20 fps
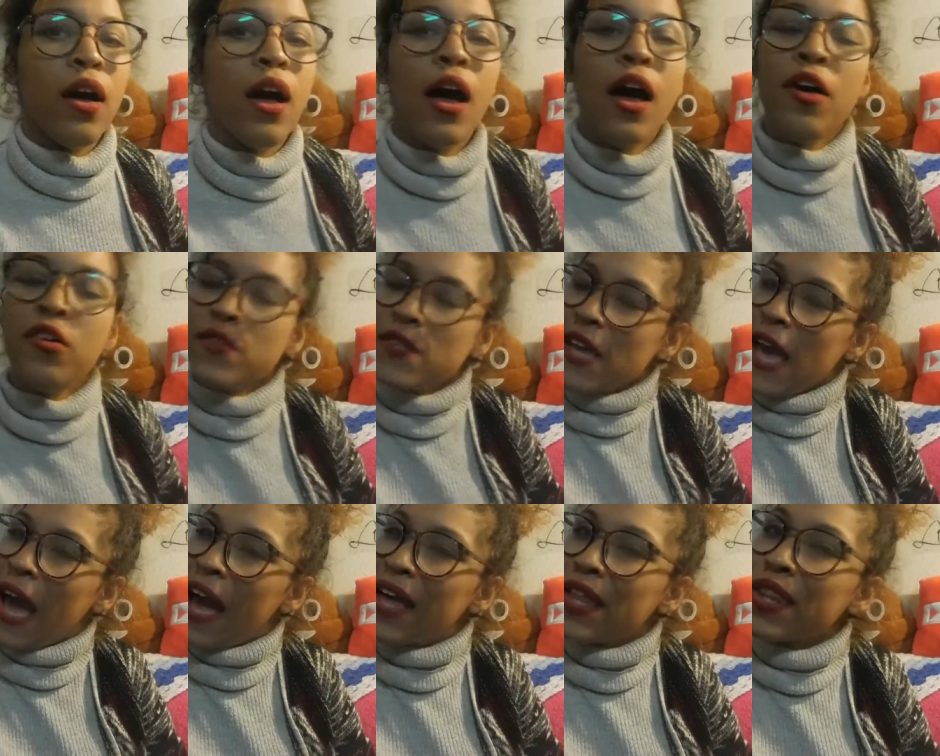Oh,
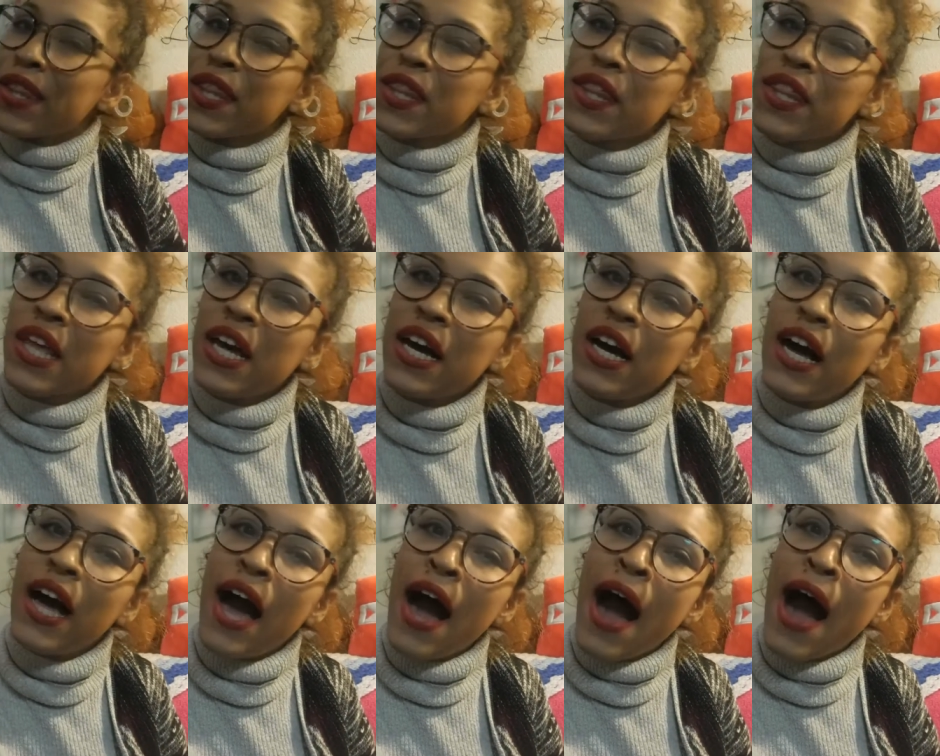yes.
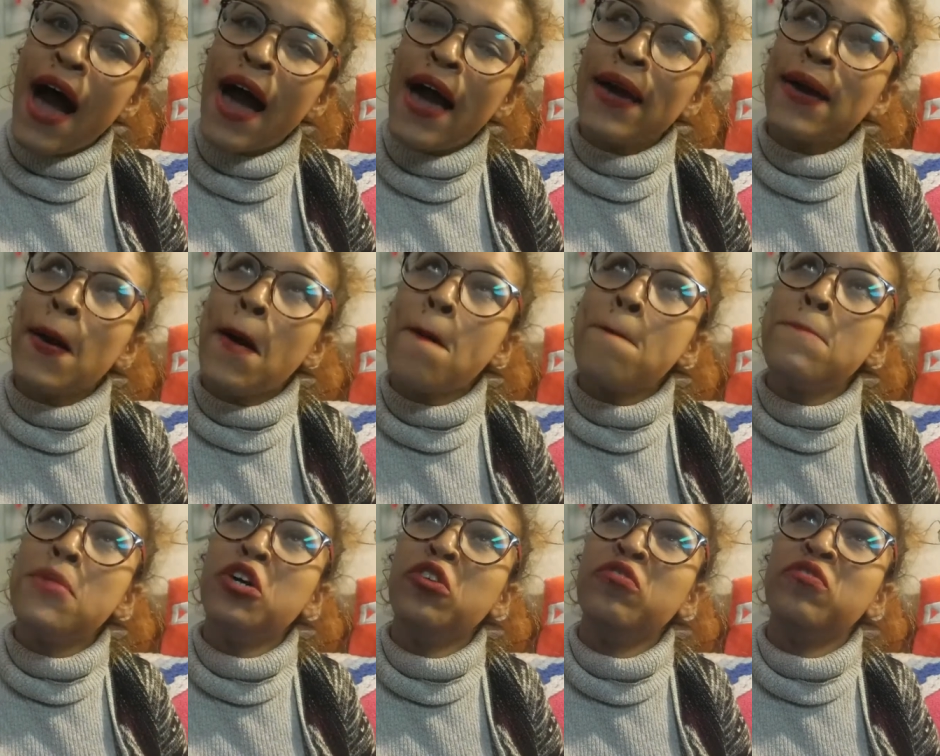I
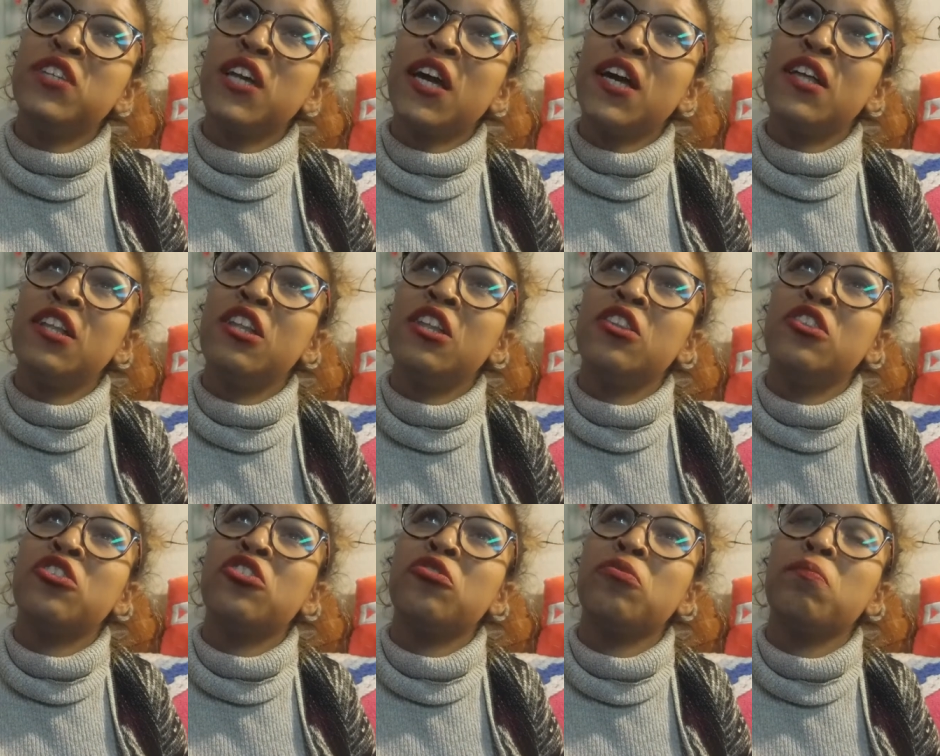moved
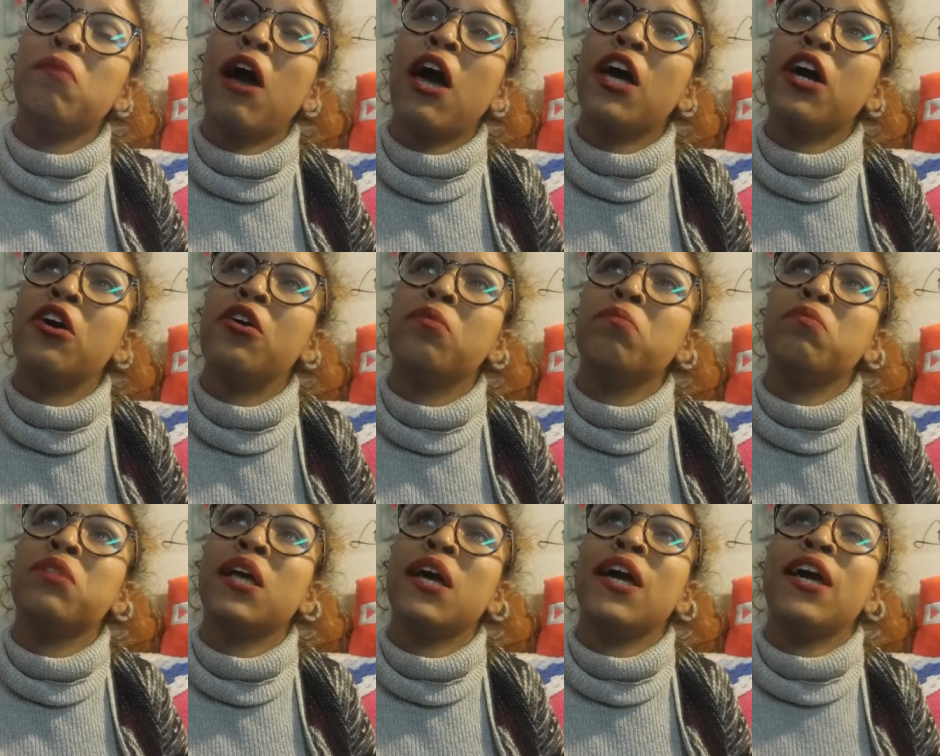into my own
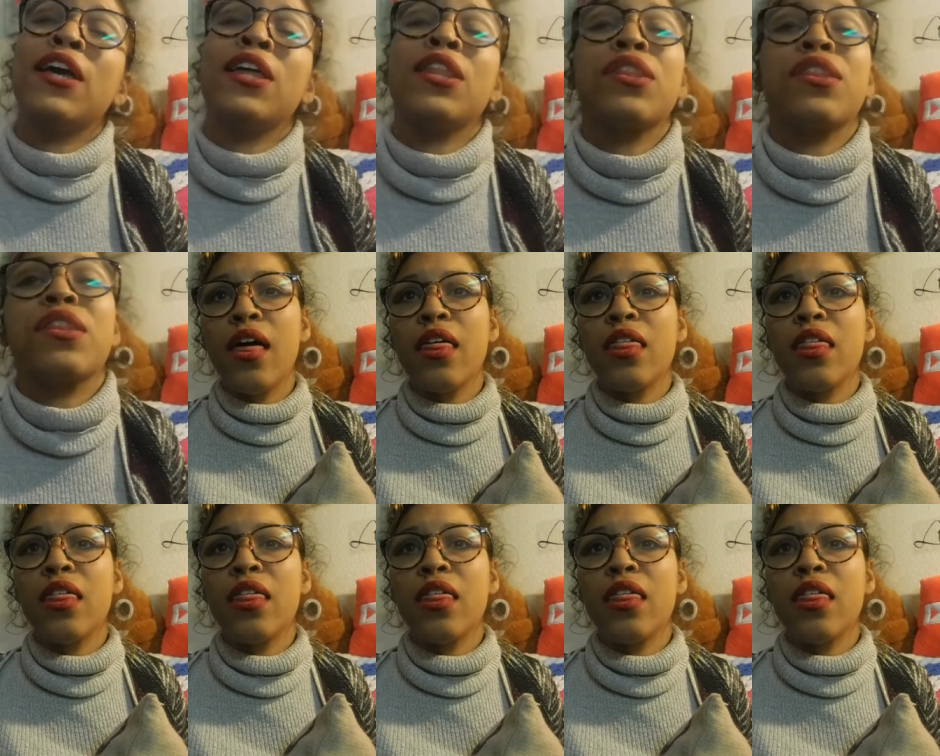place.